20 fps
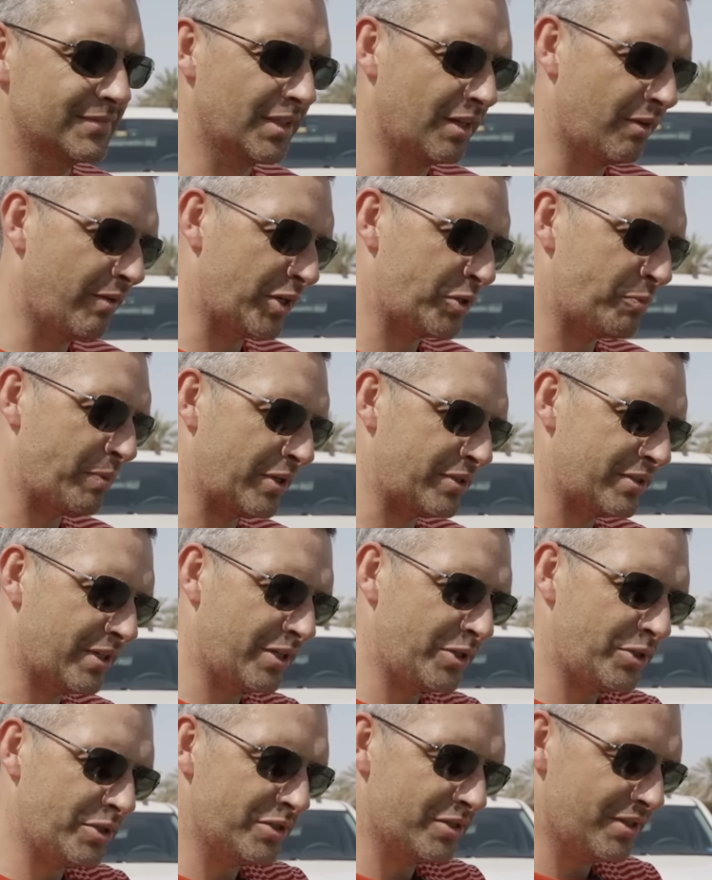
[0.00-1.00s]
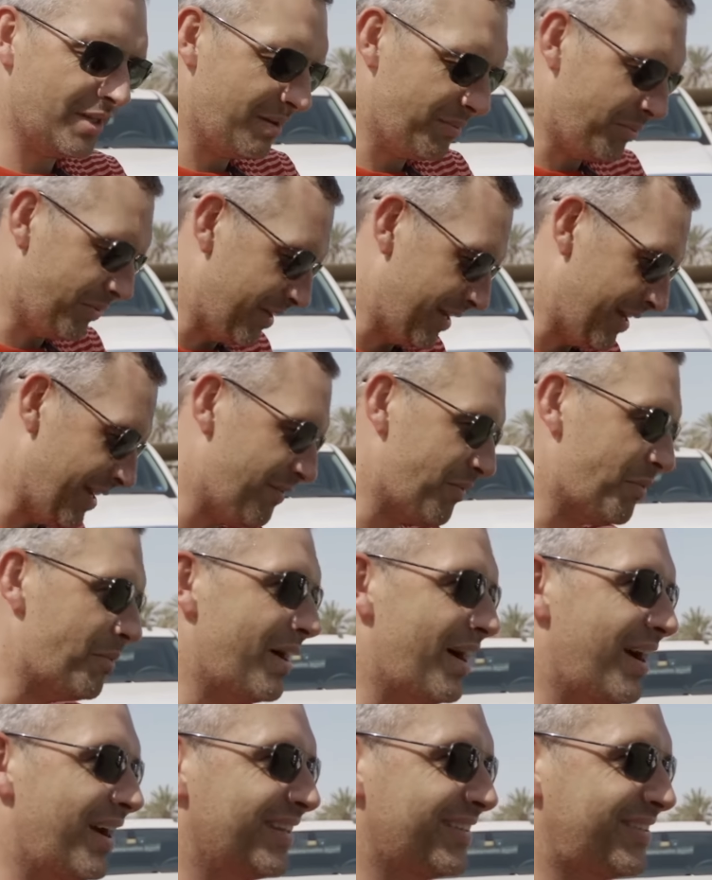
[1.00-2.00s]
Low expectations there, but never
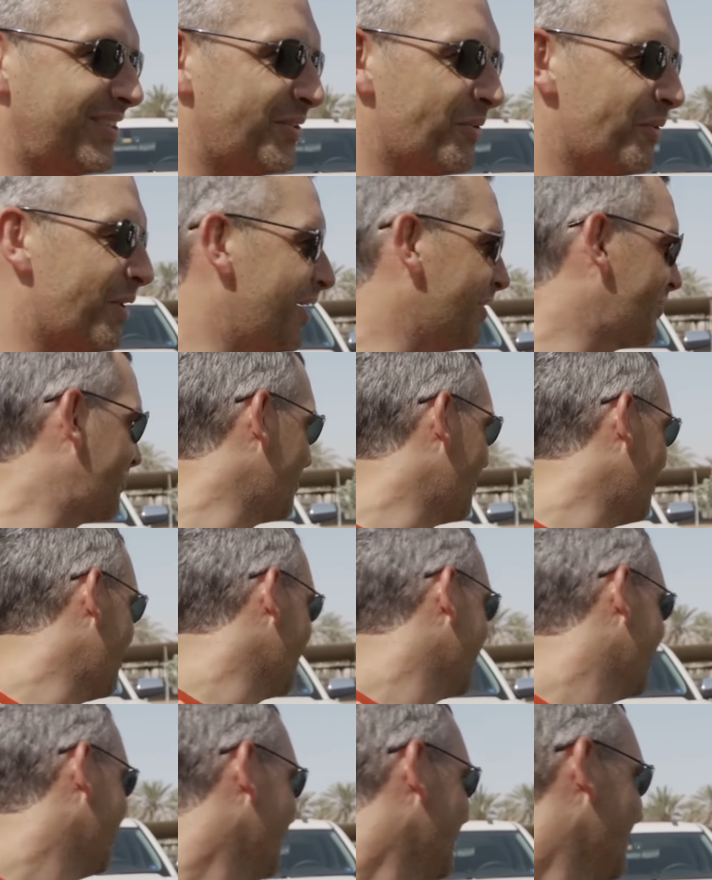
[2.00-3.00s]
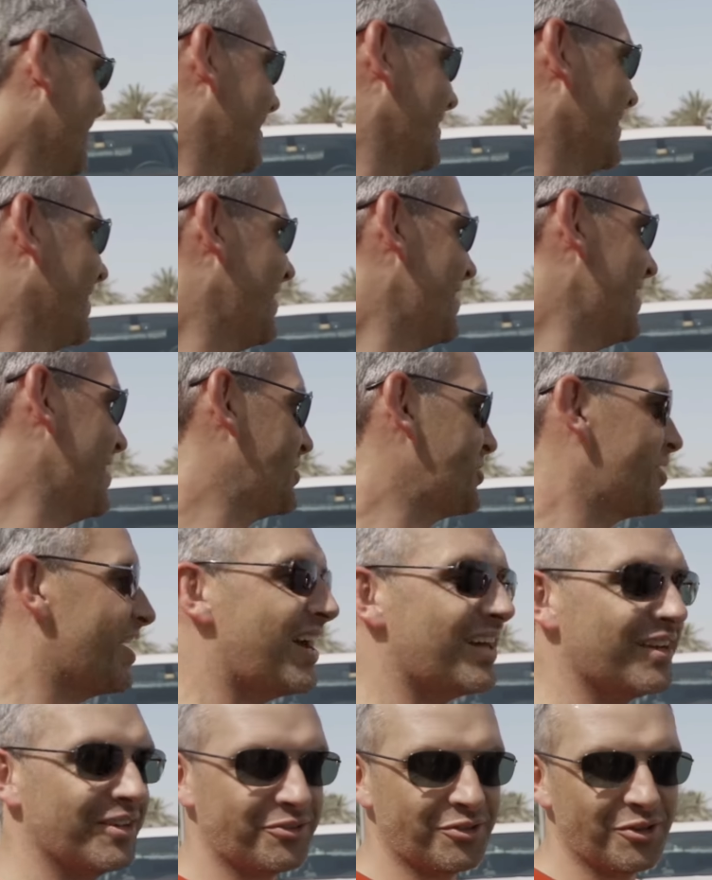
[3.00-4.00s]
mind. Well done. The
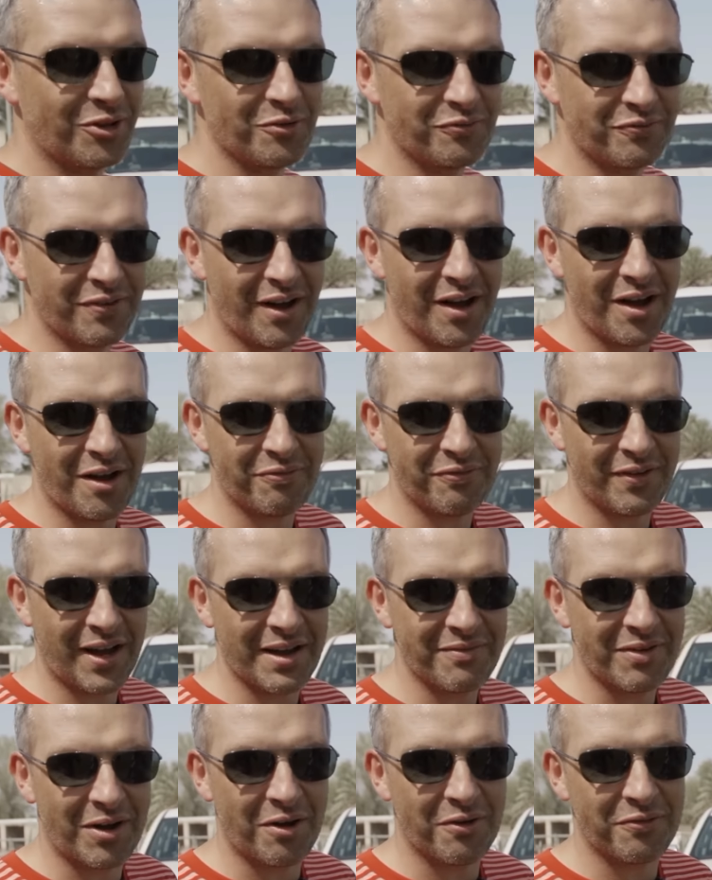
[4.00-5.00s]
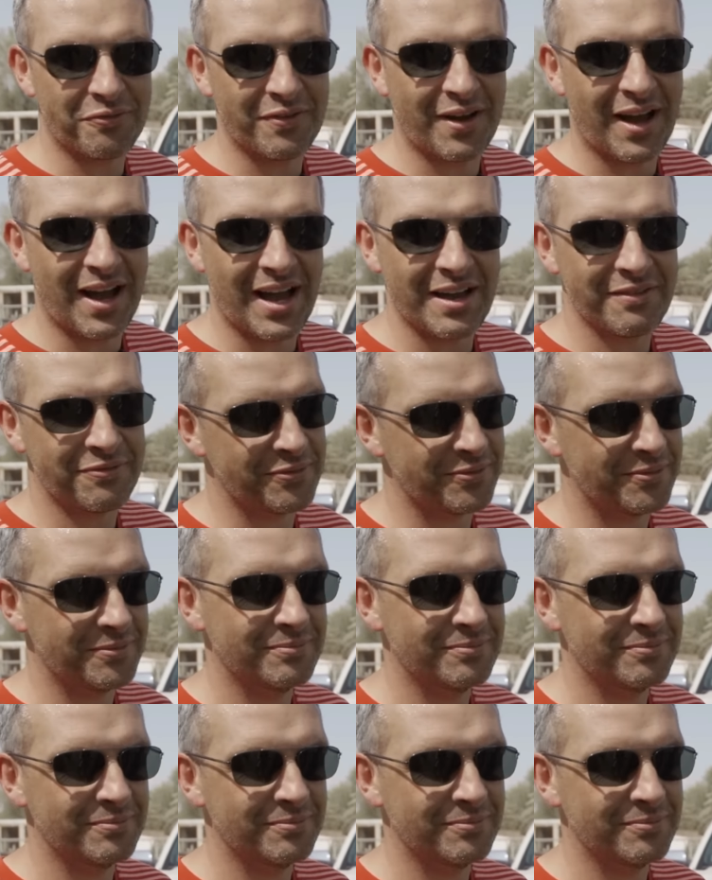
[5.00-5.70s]
Nissan so far, five out of five.